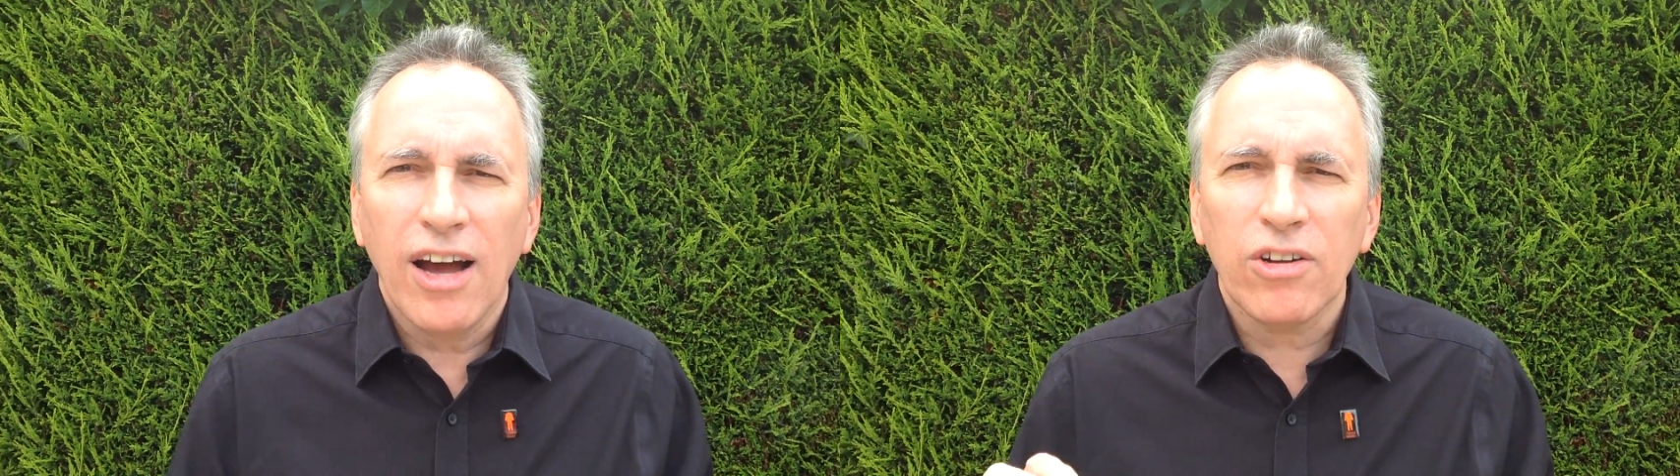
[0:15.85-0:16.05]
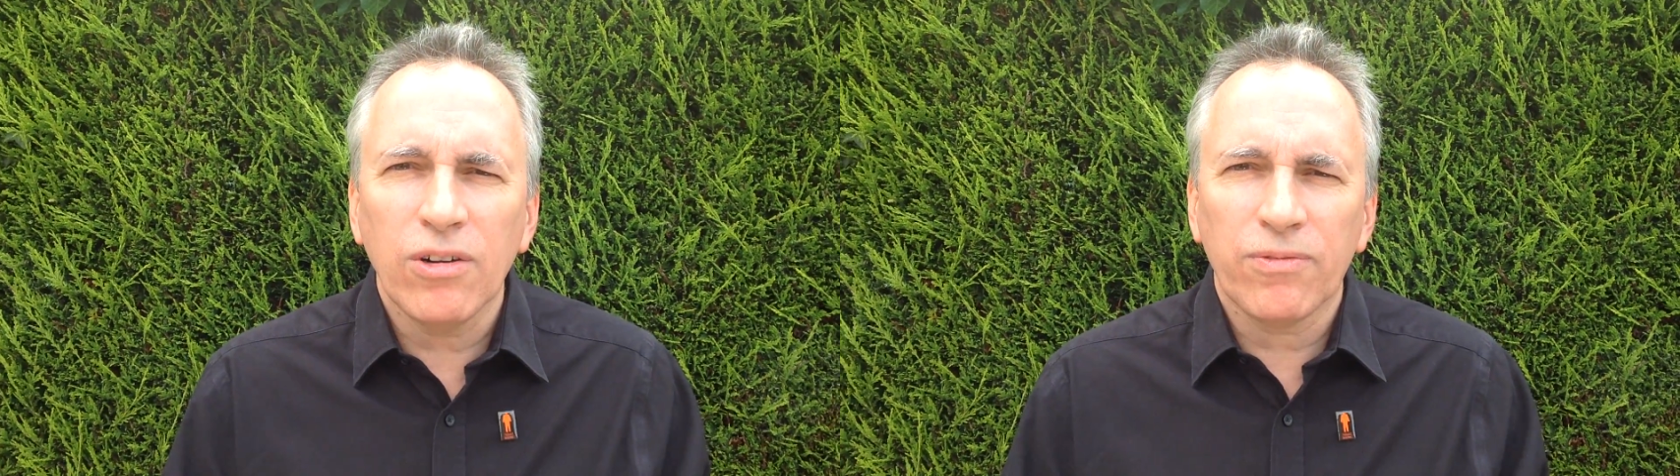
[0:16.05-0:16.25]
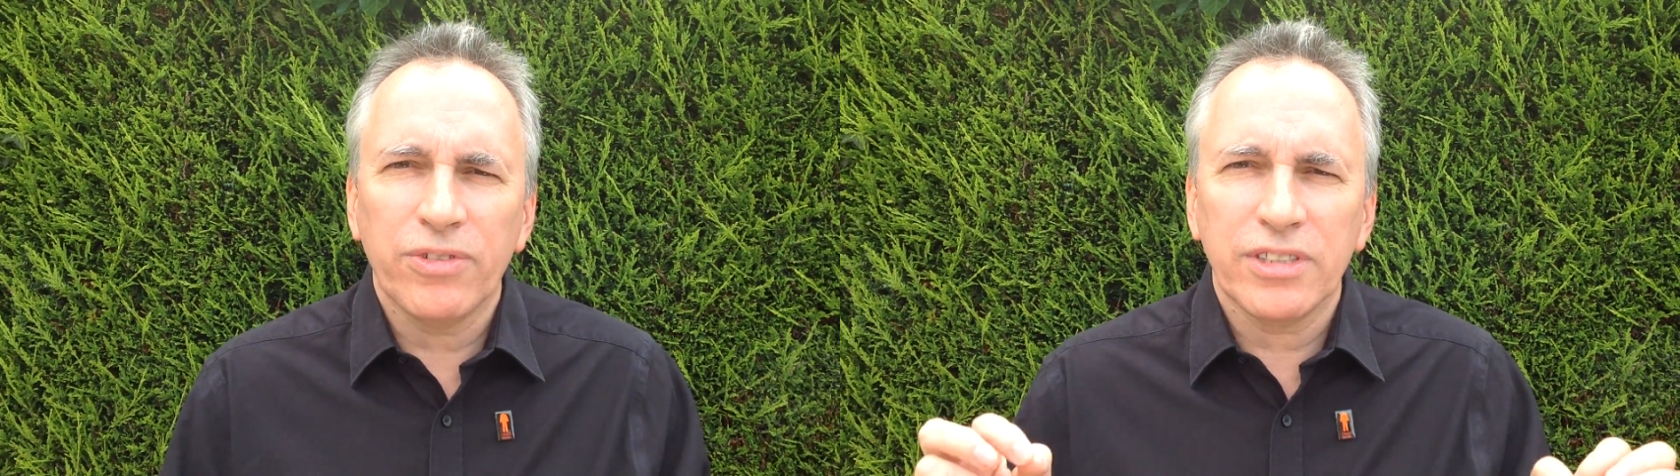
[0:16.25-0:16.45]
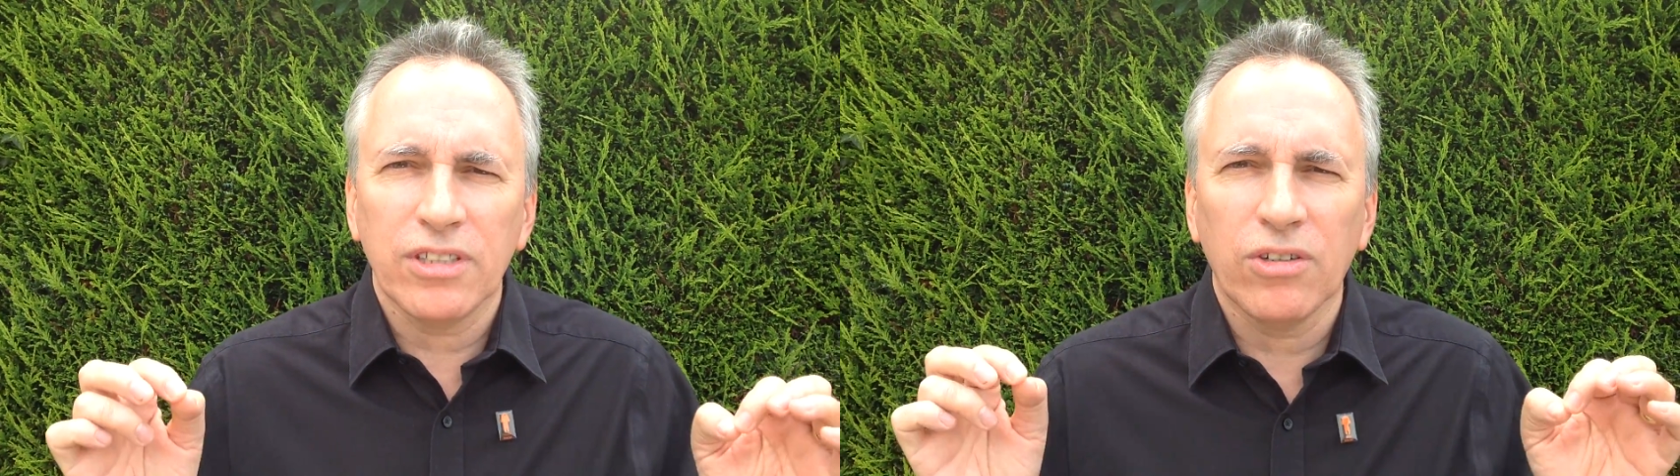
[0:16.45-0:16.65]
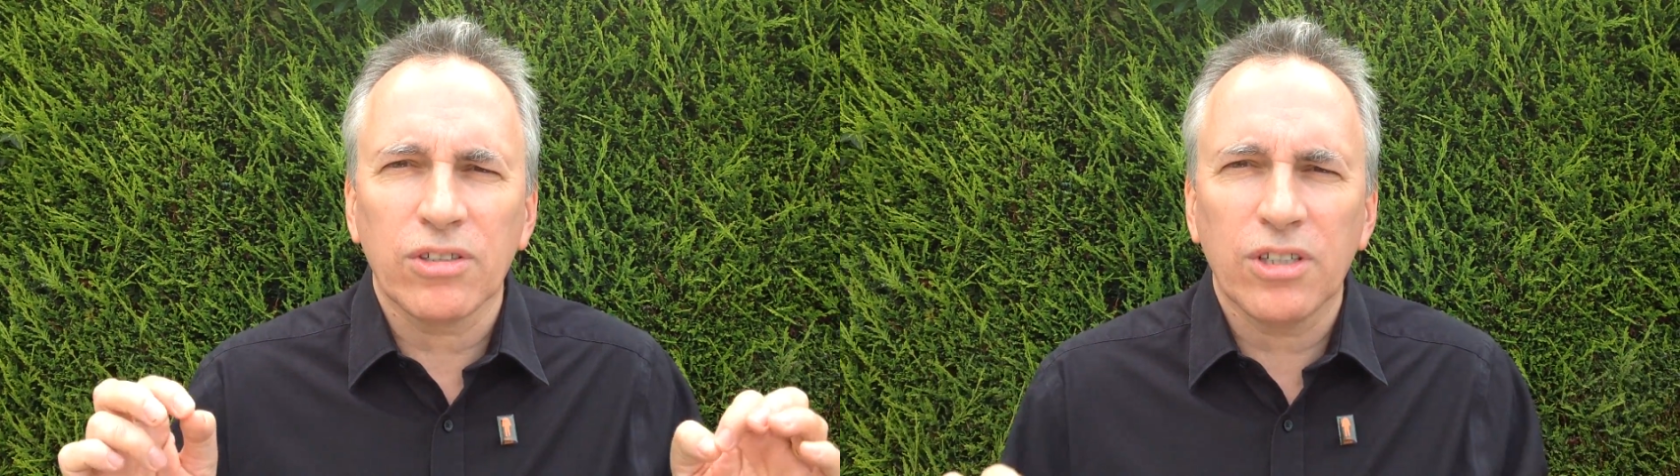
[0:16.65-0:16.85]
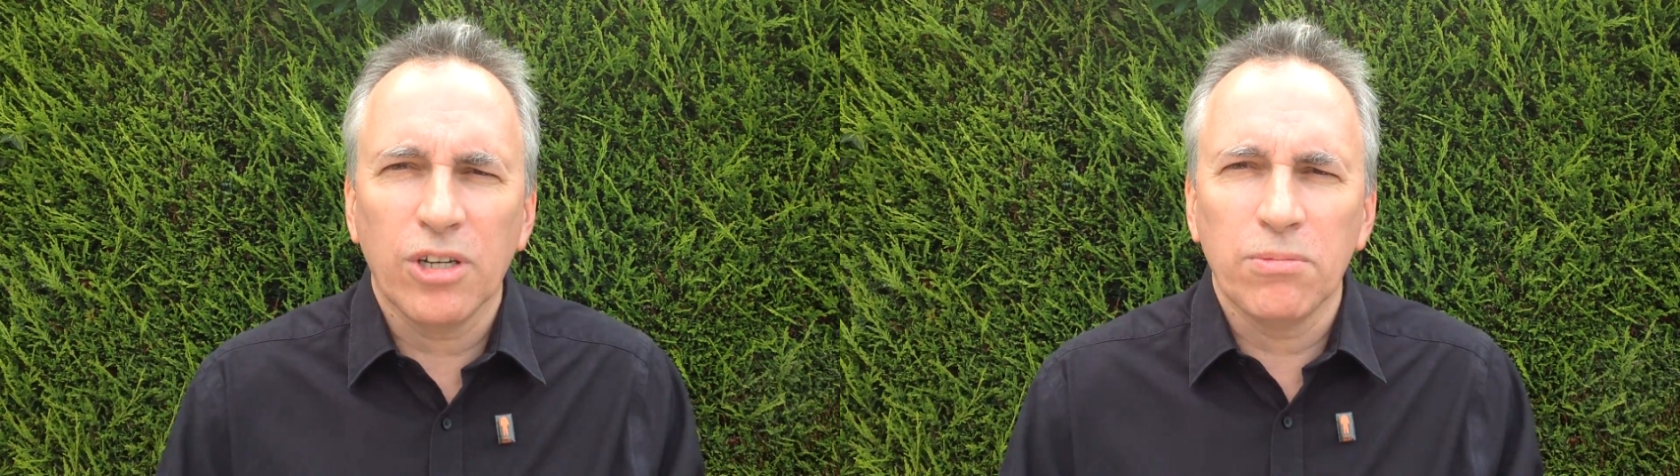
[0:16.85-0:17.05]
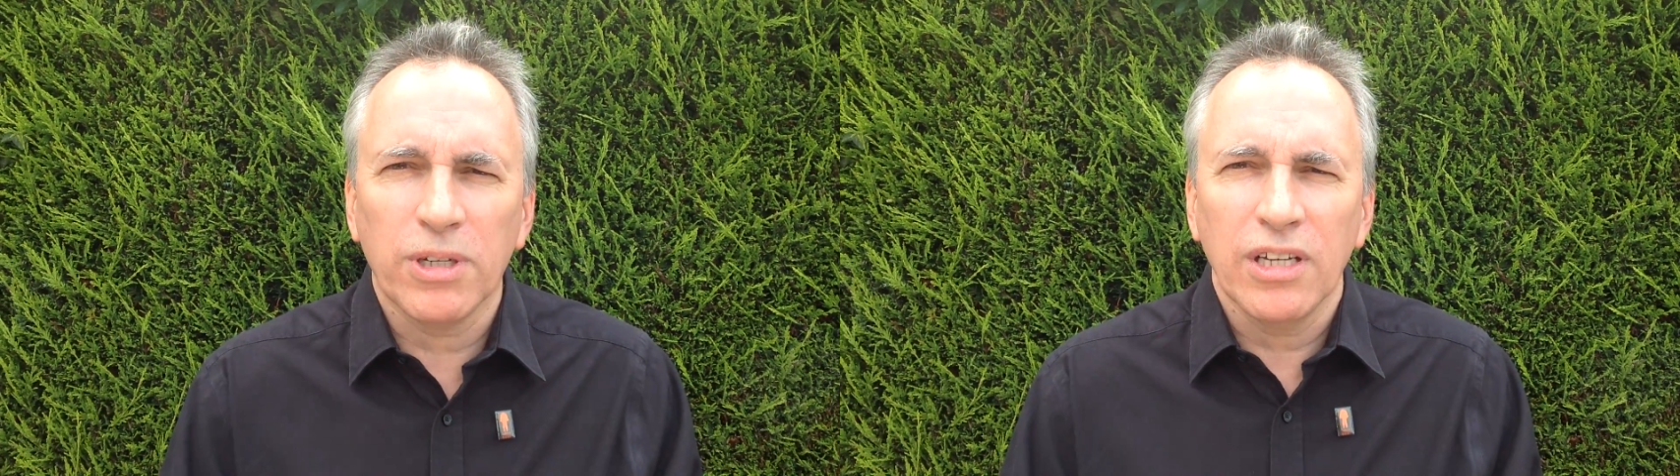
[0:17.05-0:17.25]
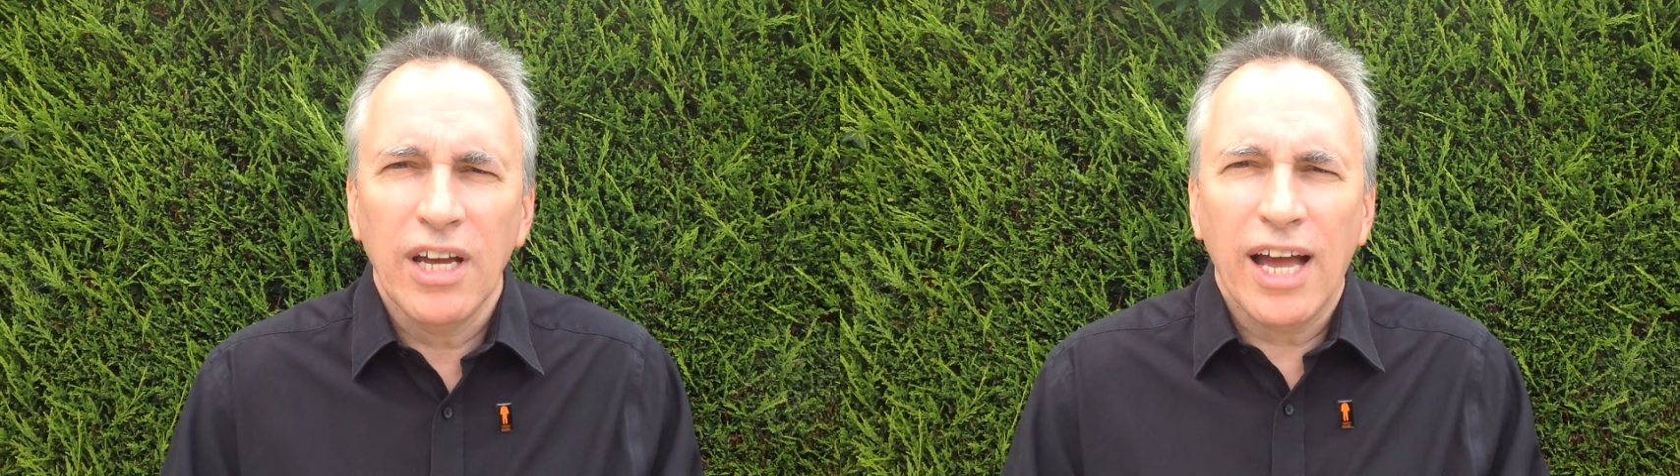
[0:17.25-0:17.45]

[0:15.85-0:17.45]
Our conference in October